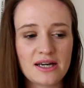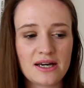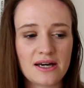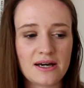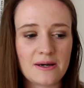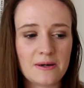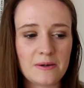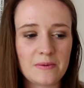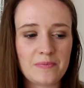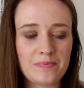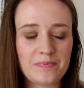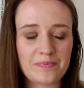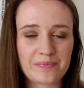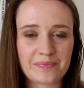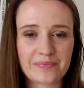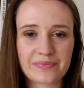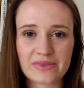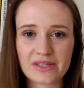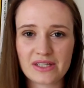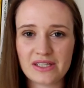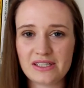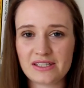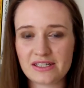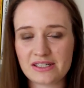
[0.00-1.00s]
And
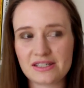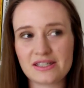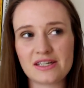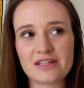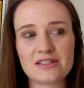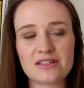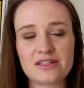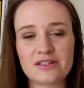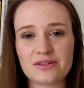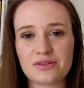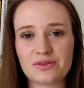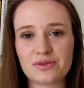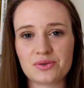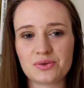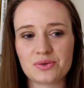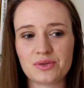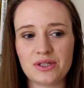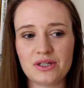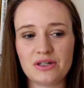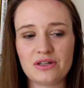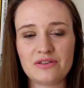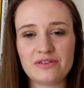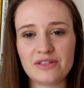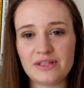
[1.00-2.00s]
it's essentially the
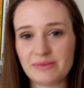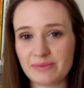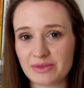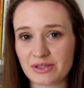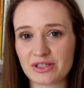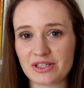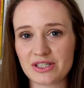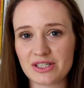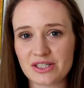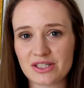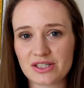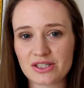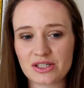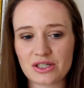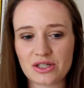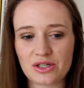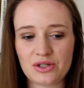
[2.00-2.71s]
story of an immigrant